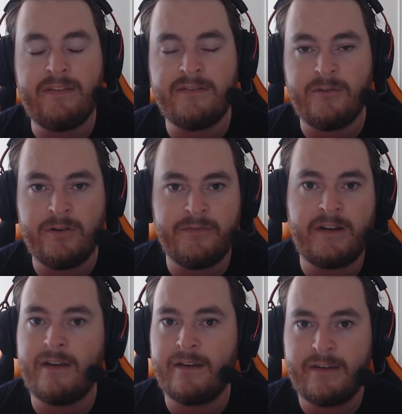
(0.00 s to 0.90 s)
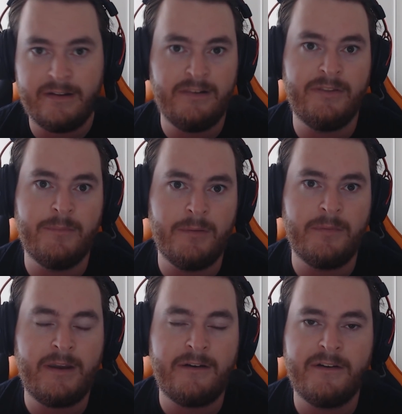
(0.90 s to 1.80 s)
So if I can kill the bomb
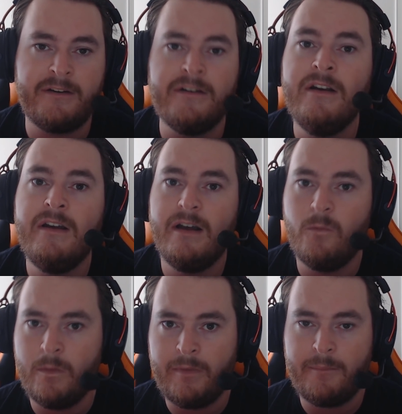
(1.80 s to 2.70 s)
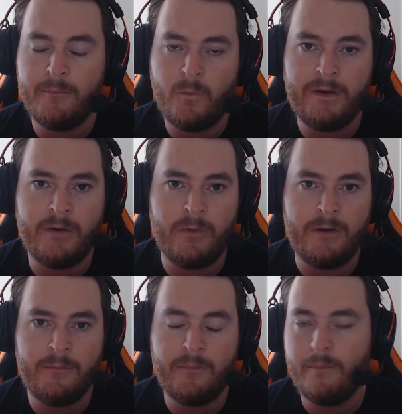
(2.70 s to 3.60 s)
carrier, we might win the
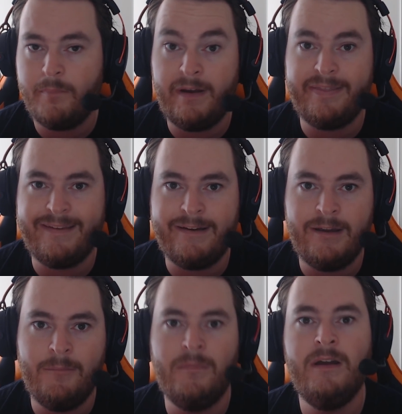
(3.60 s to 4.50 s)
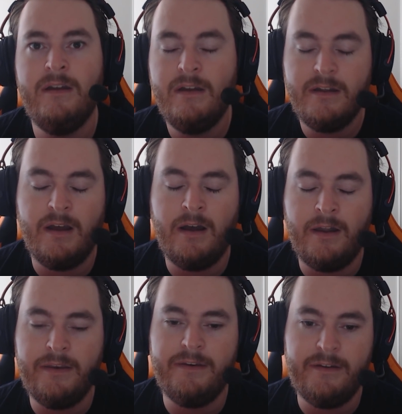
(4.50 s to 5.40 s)
round by time.
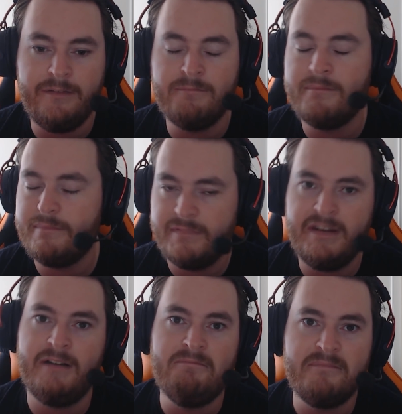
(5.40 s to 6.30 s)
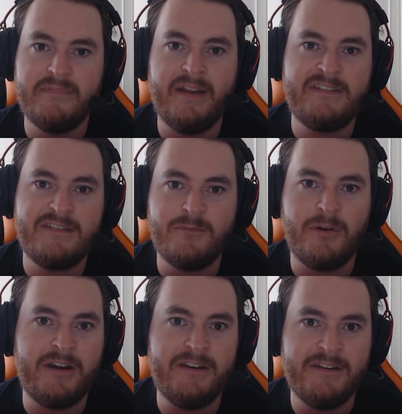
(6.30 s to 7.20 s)
And uh, yeah, that's
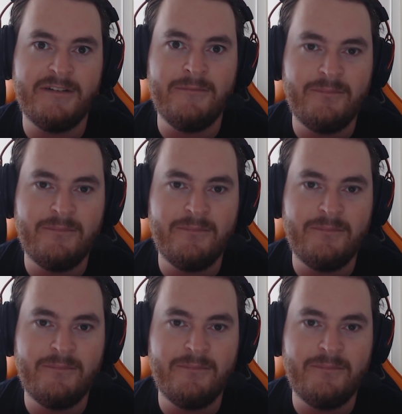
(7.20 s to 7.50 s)
what I did.